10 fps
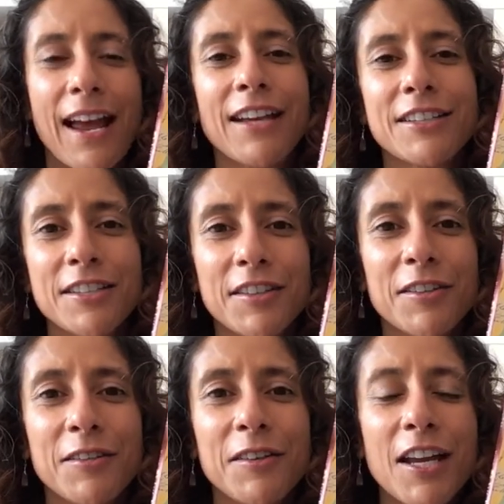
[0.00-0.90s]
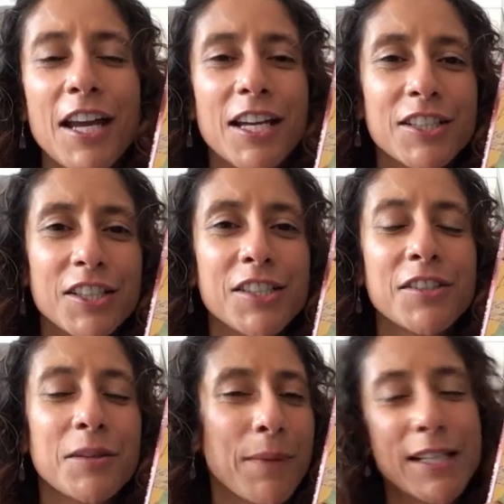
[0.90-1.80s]
and to just
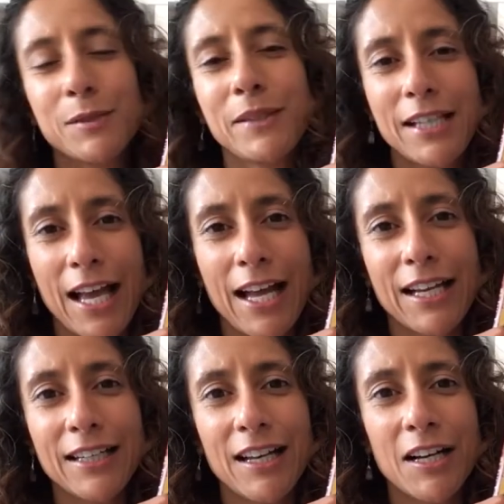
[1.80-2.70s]
do the best we can,